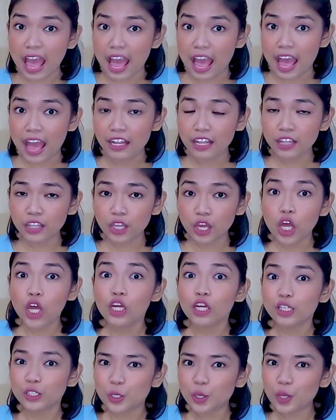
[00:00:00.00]
and
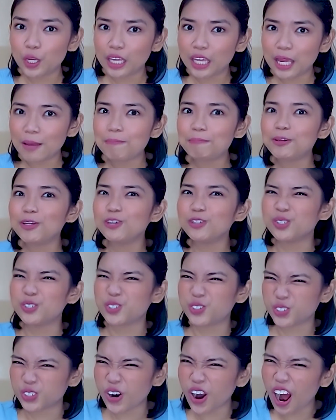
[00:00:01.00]
to keep you
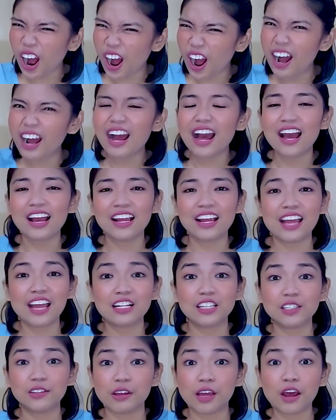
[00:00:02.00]
strong
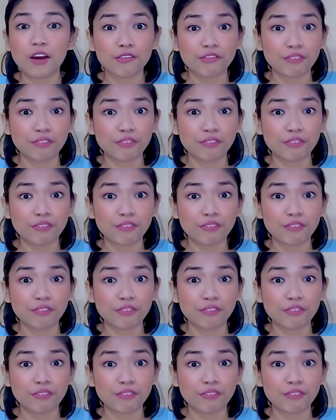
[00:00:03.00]
against